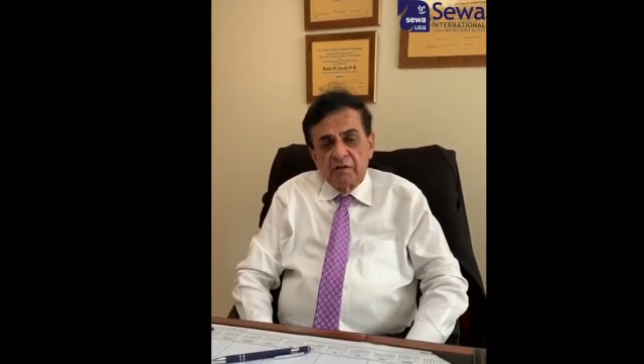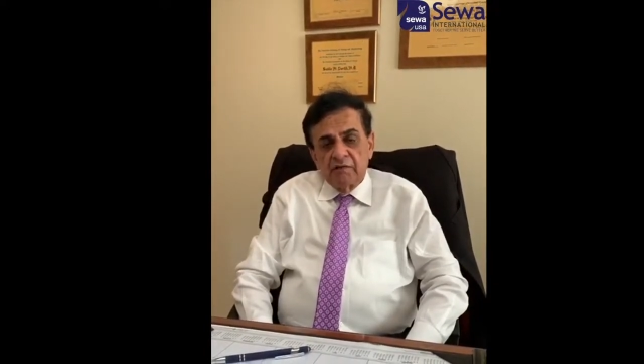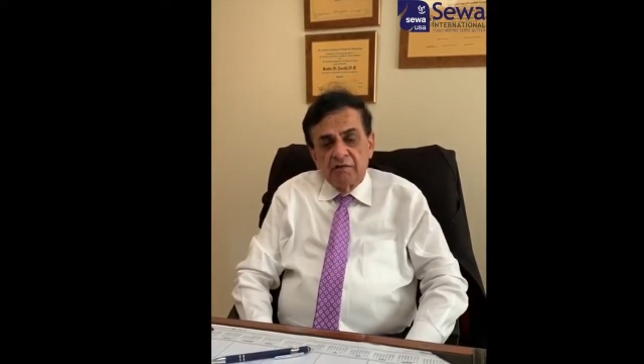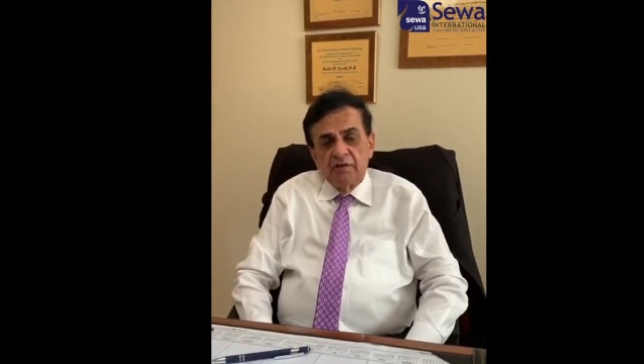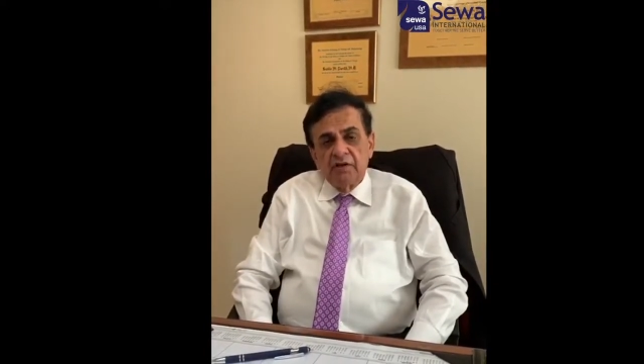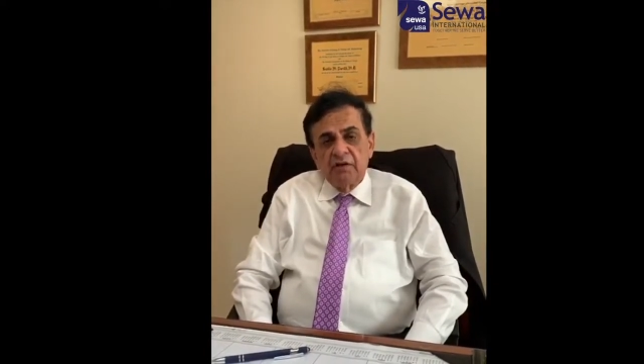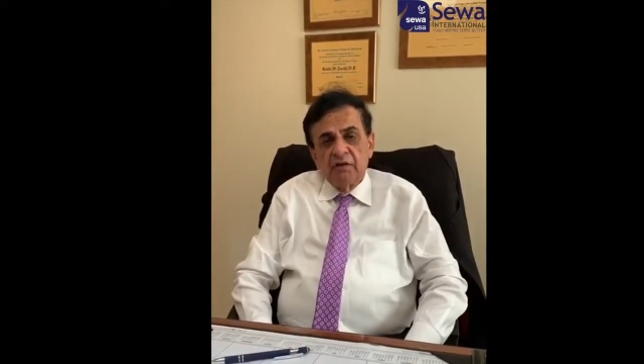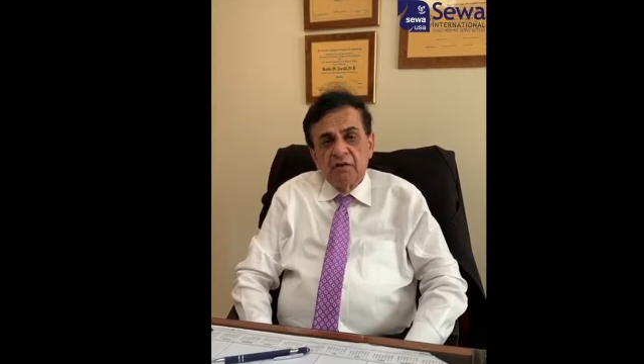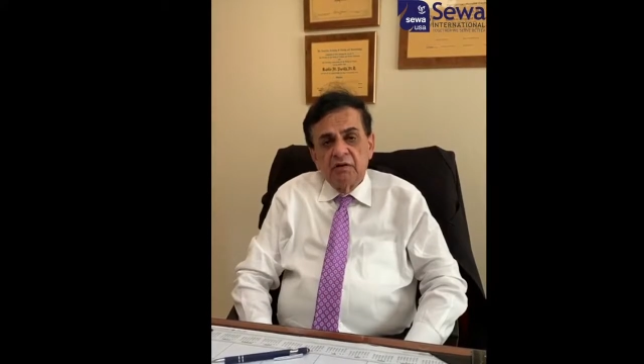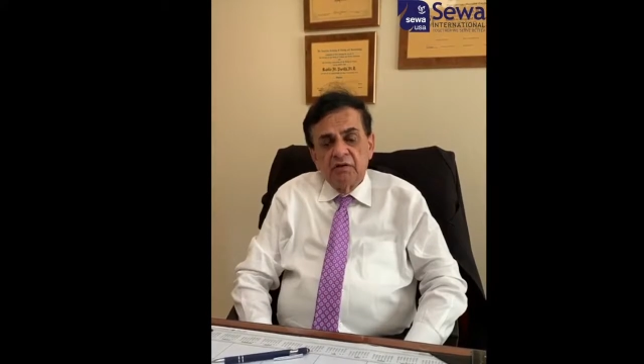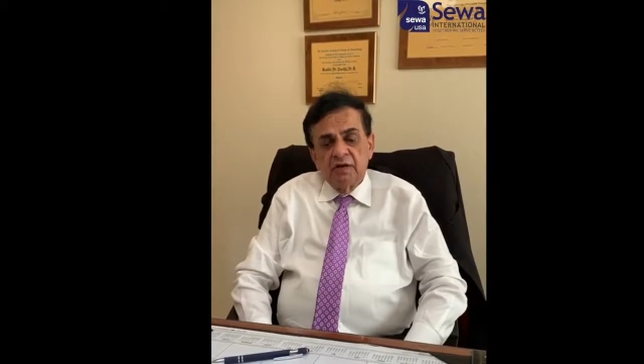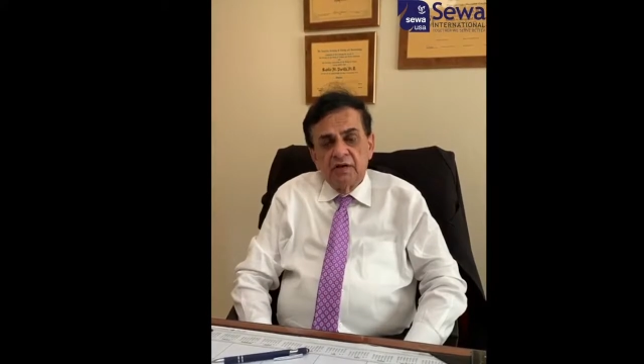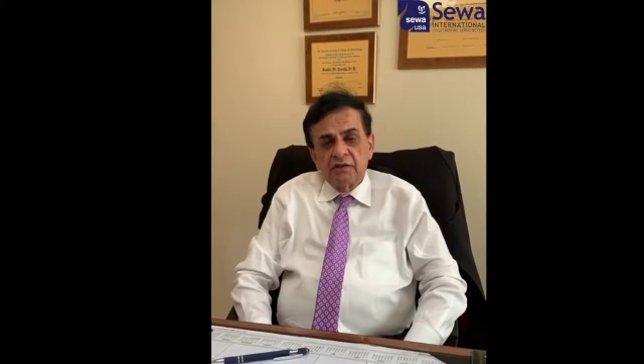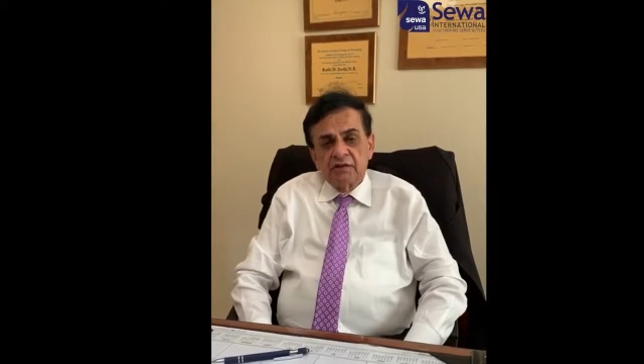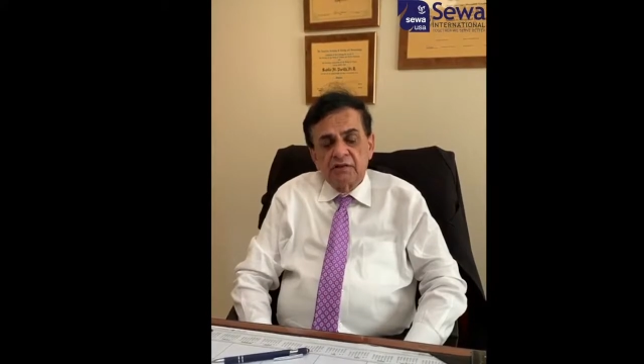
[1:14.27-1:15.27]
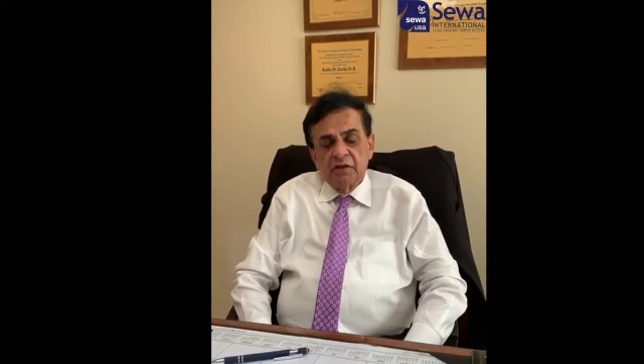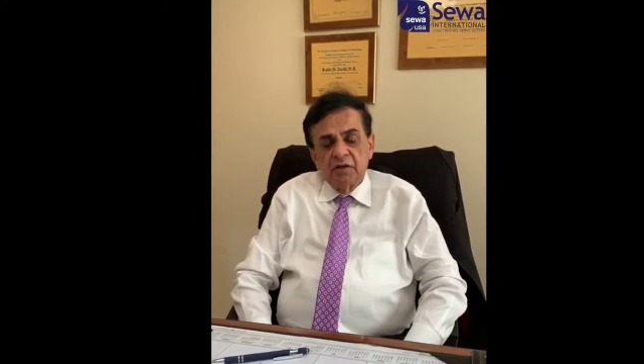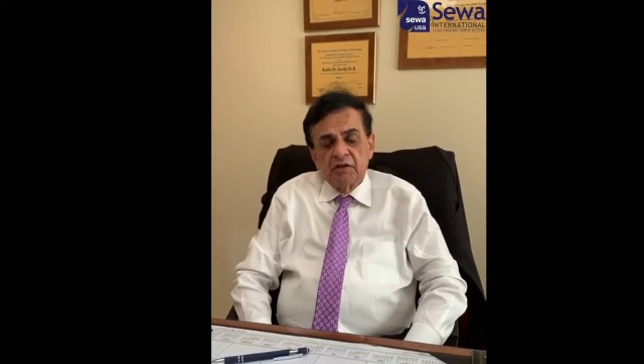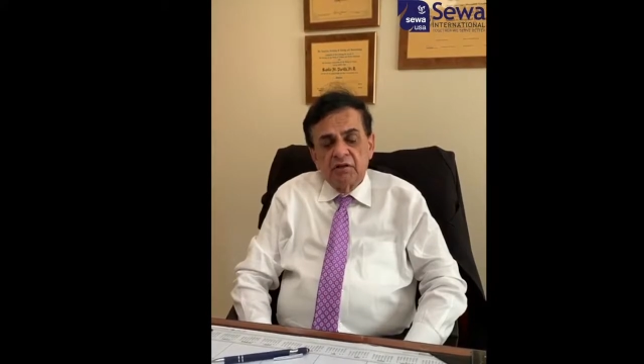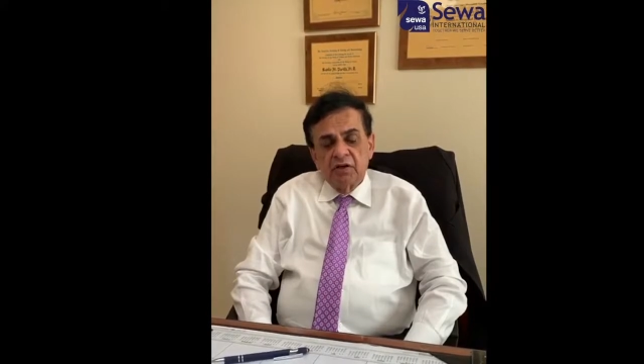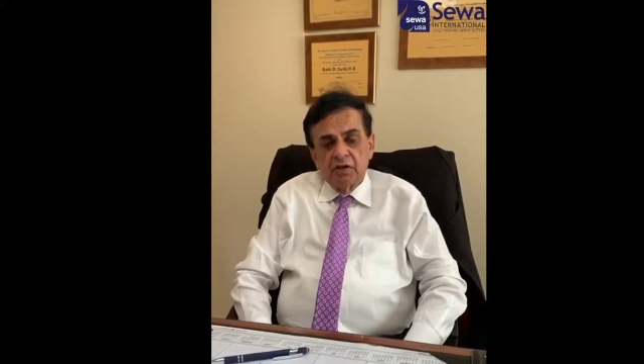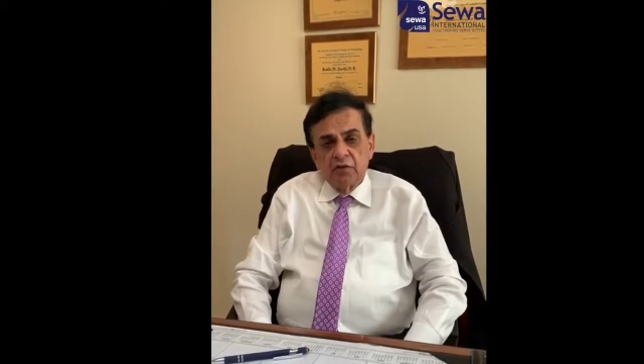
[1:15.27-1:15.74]
within next
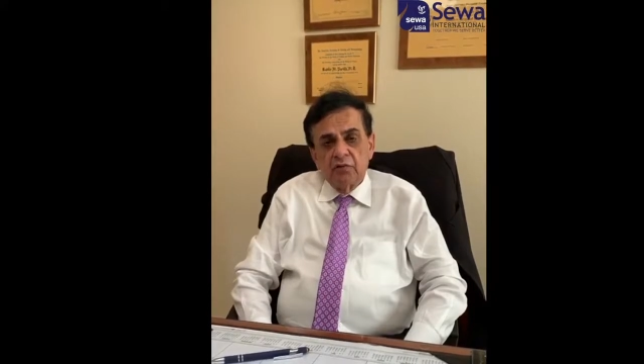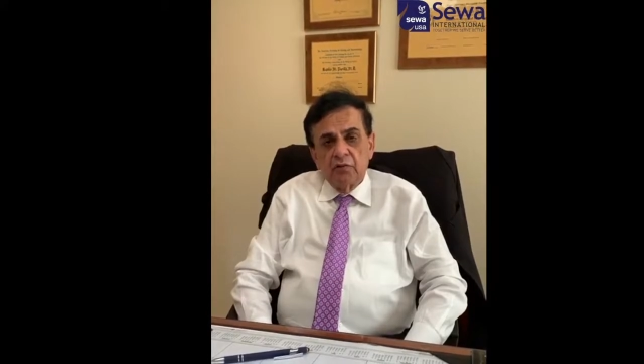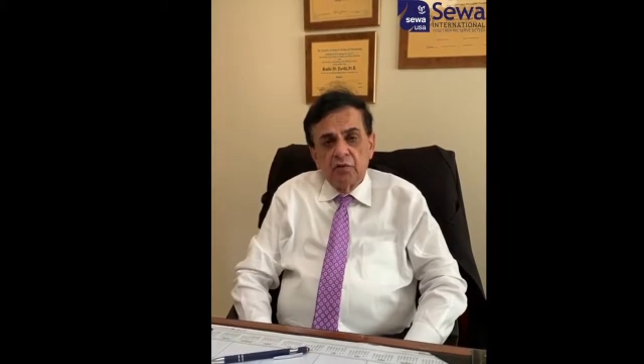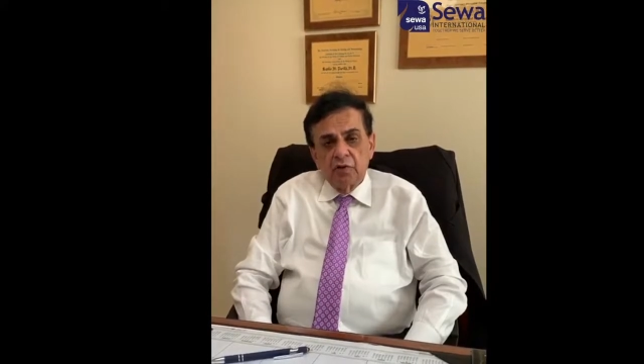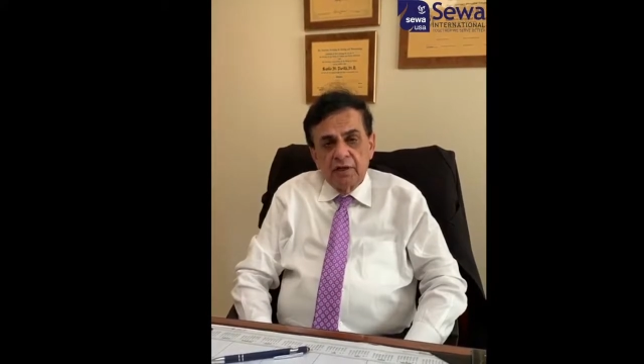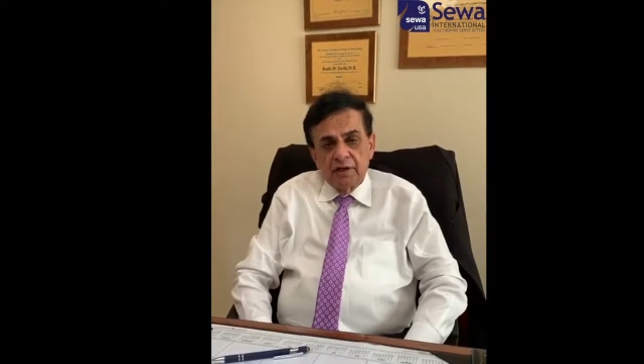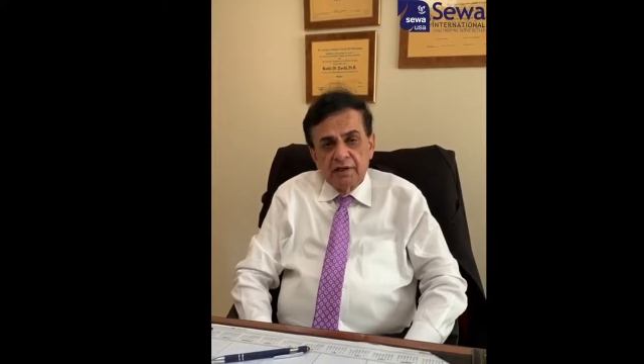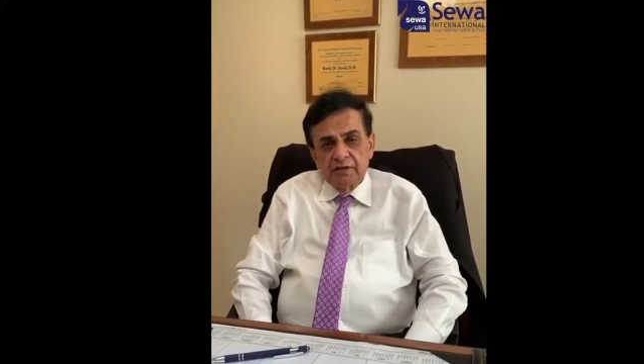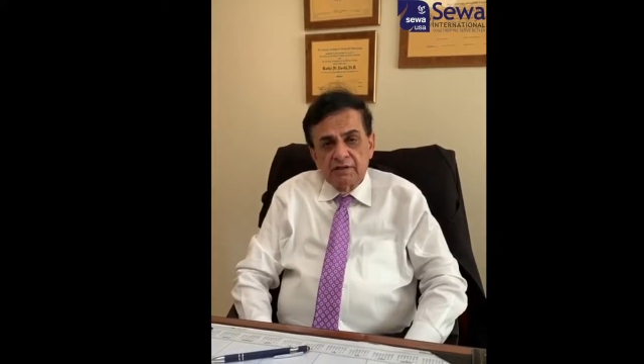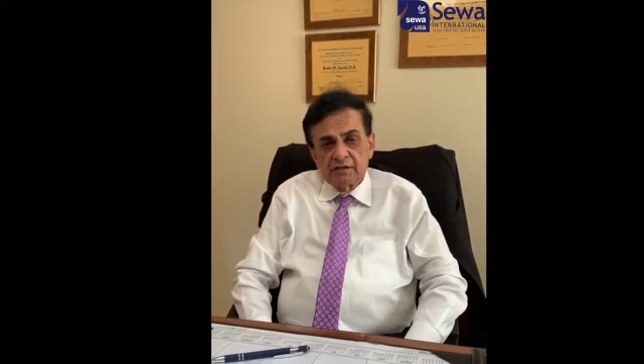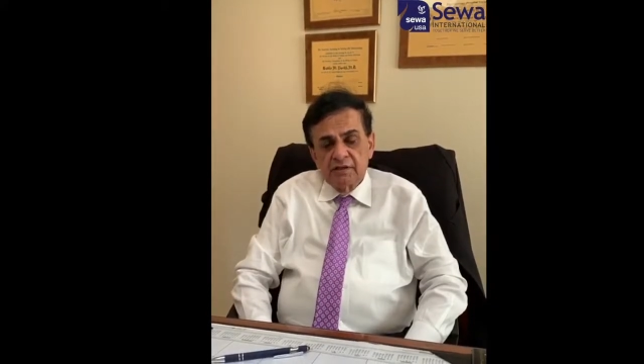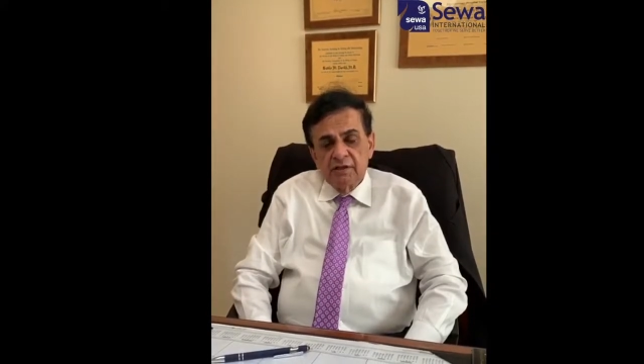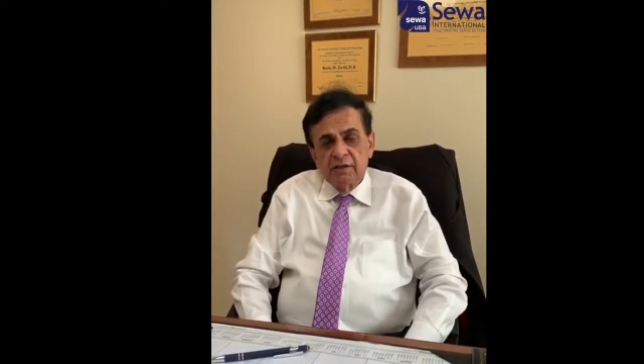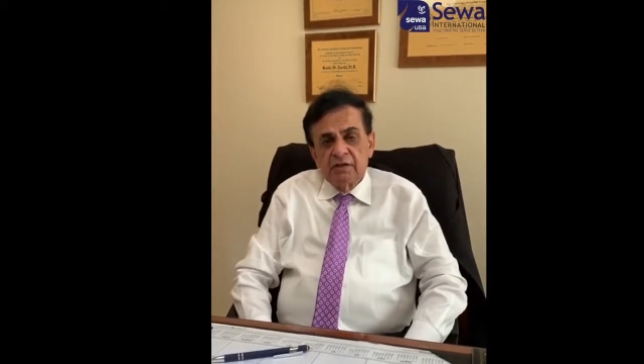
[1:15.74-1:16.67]
3 to 4 days,